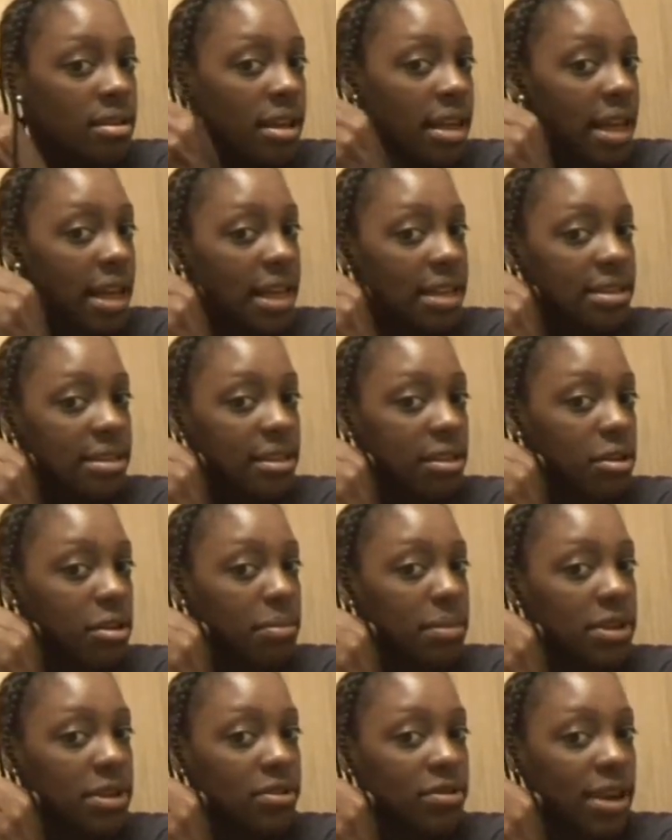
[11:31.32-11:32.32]
has a little
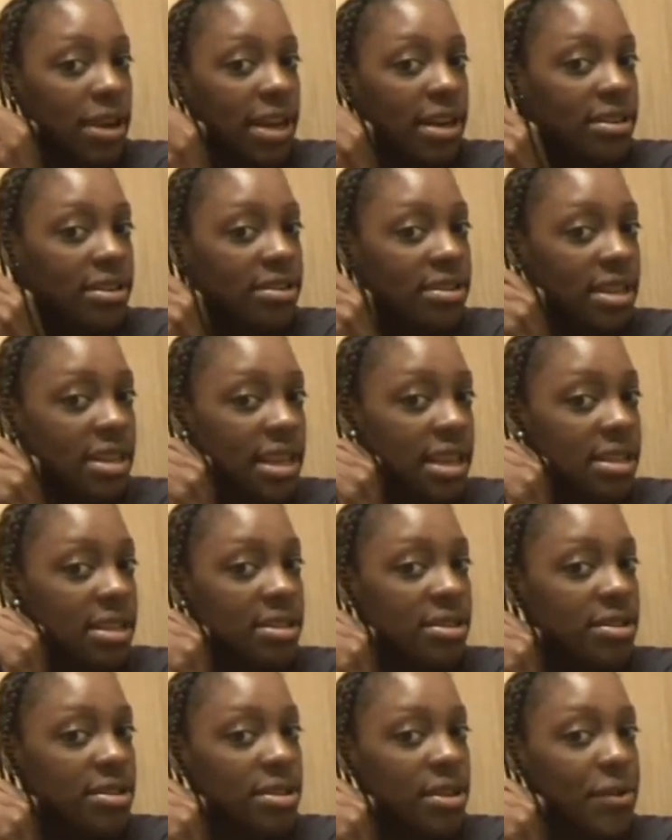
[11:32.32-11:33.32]
bit drier skin,
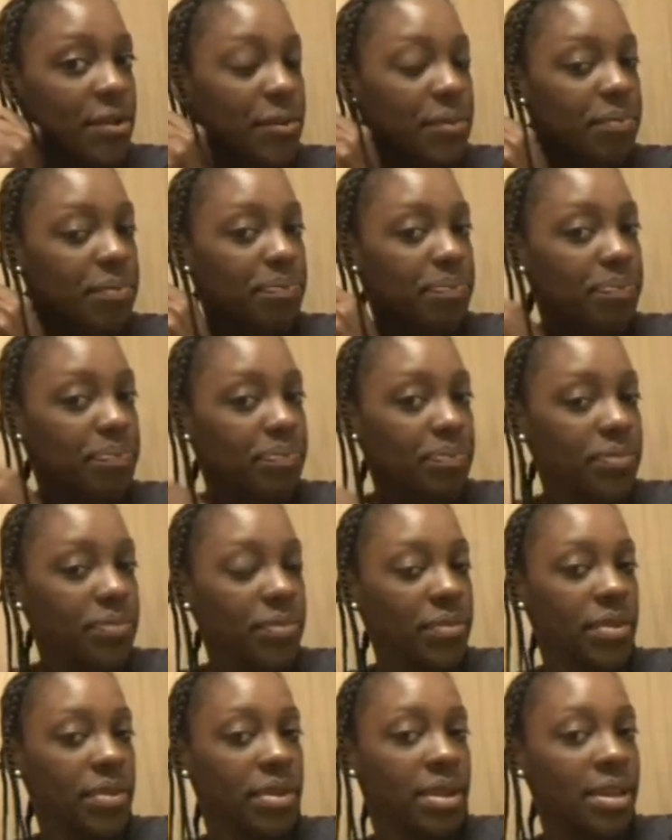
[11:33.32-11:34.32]
so
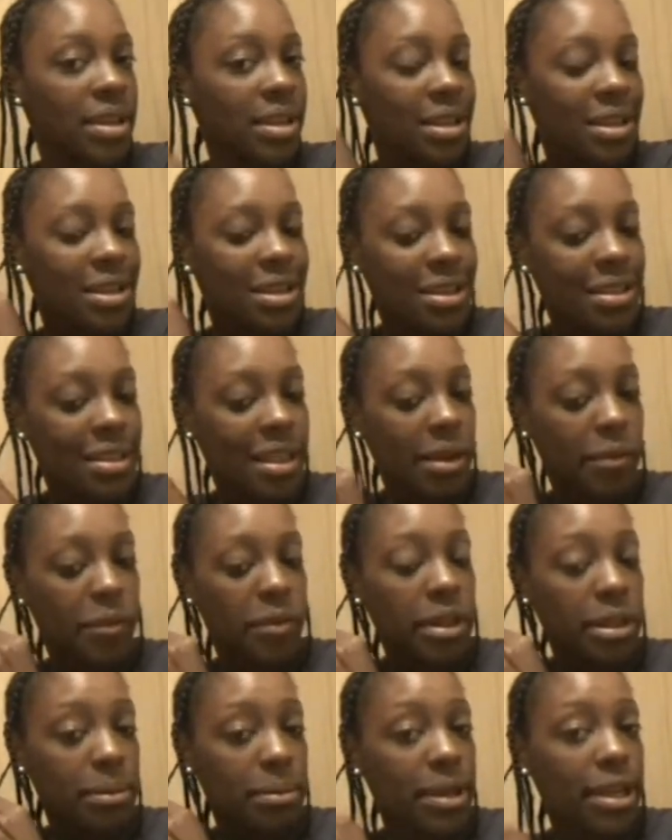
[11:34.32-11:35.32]
that
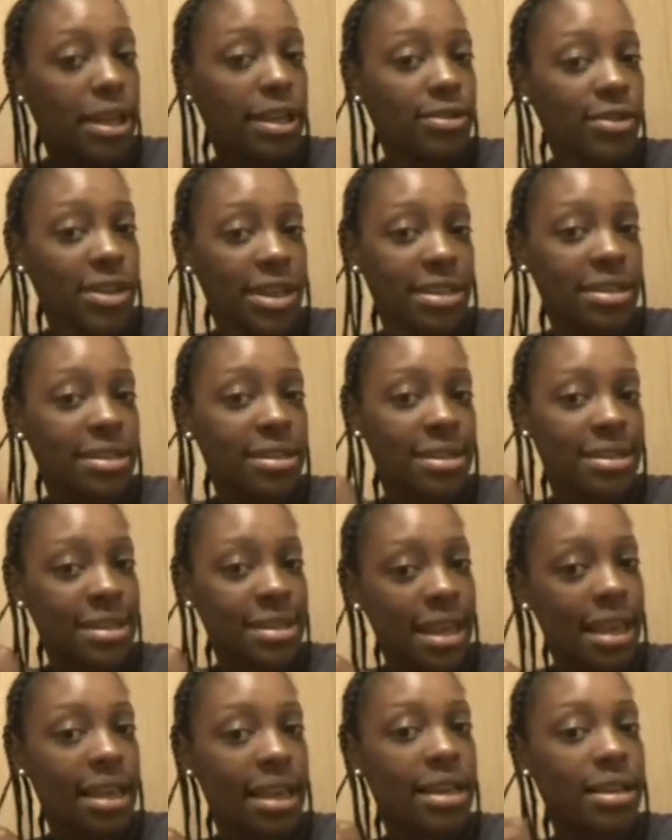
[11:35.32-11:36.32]
really penetrates the
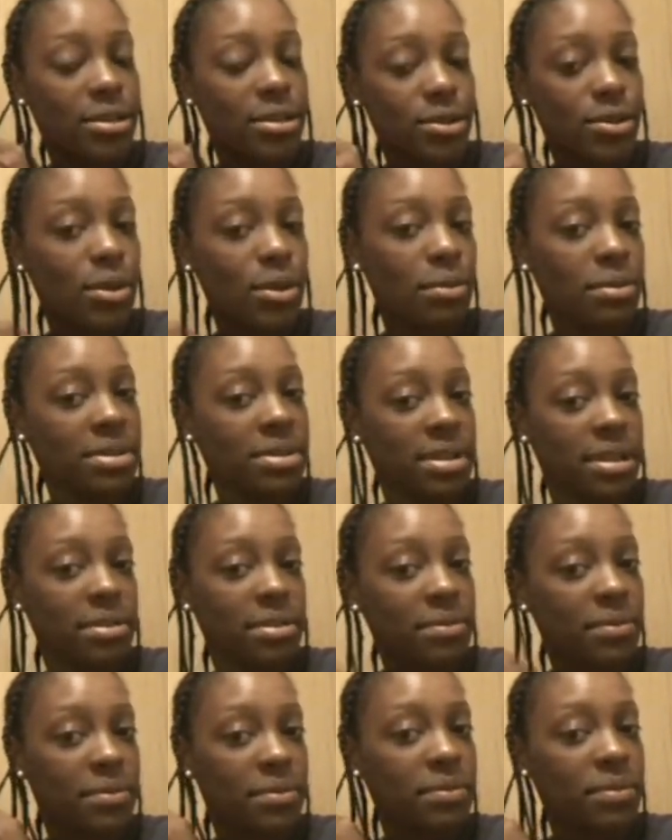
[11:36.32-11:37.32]
skin and soaks
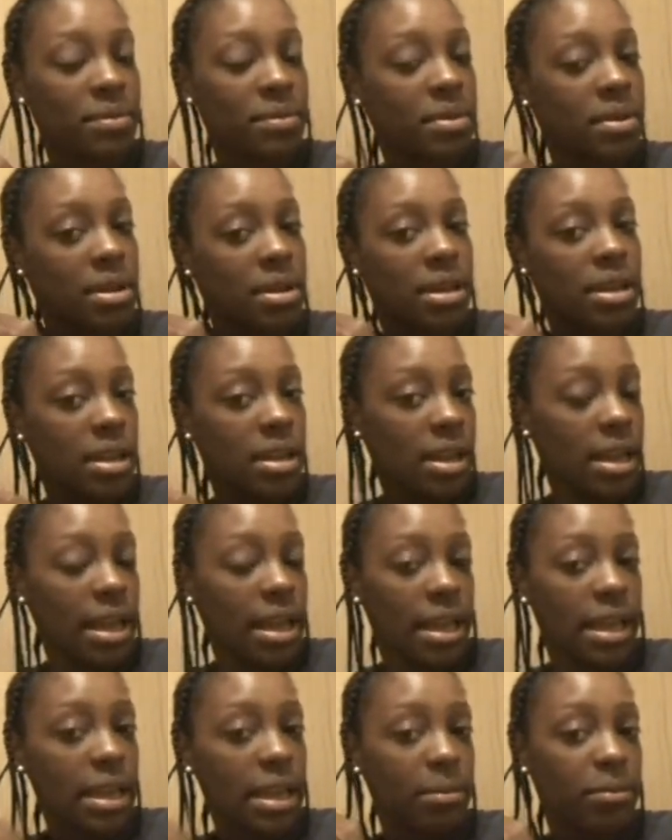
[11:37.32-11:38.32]
in
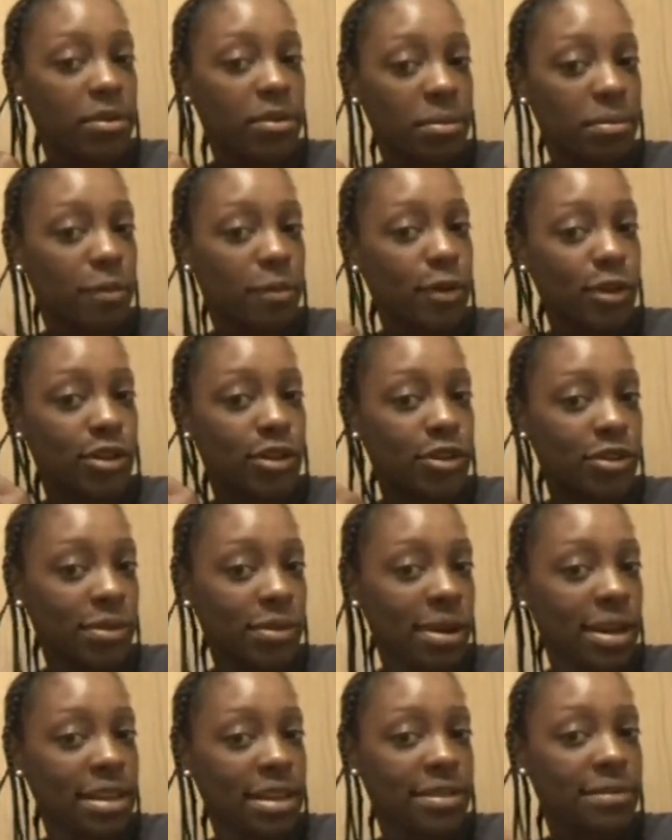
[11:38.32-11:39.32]
and keeps her
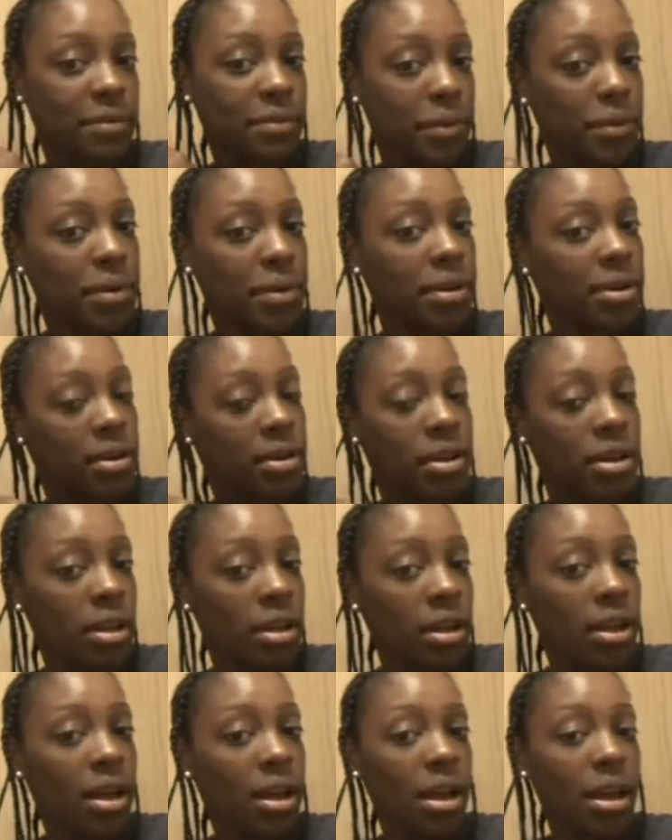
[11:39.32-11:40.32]
moisturized for
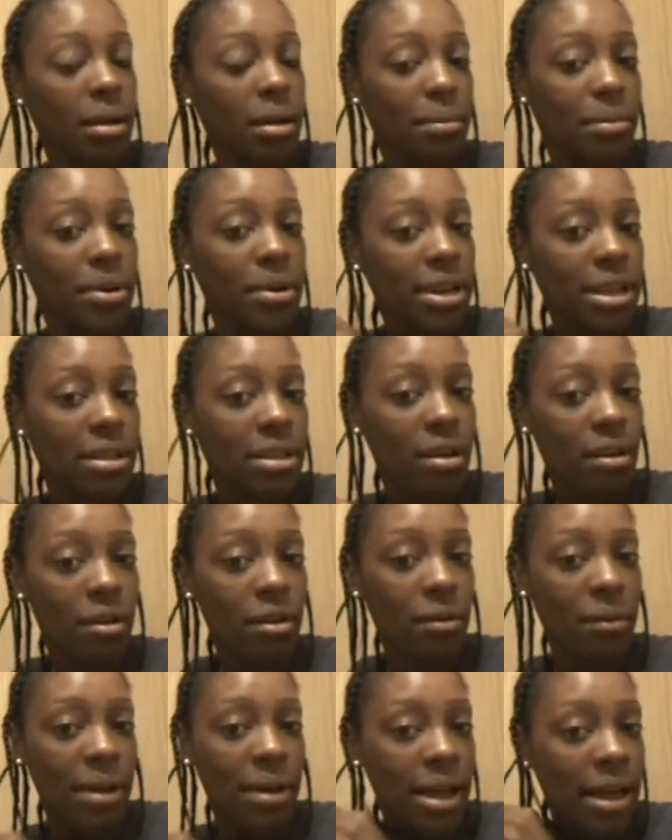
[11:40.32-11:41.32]
a pretty
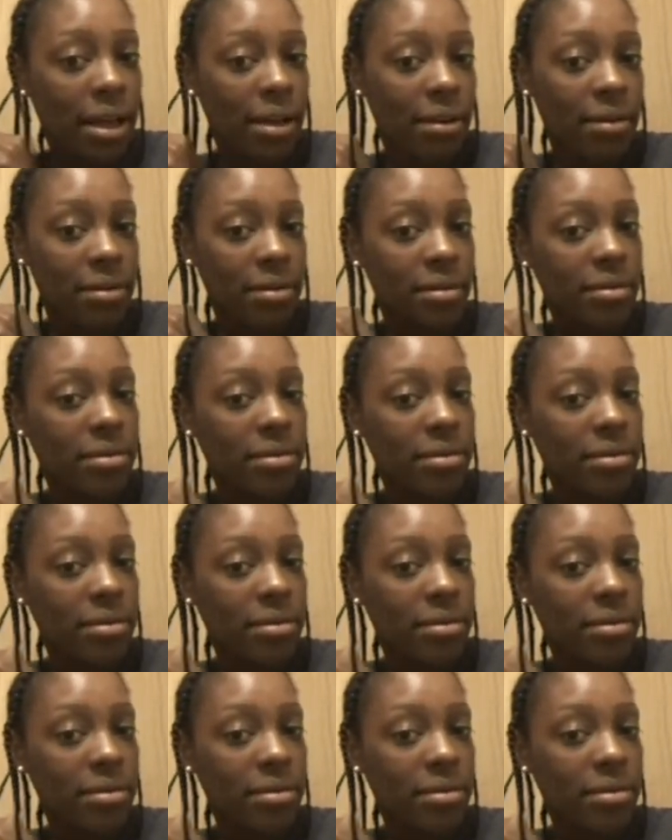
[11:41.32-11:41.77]
long while.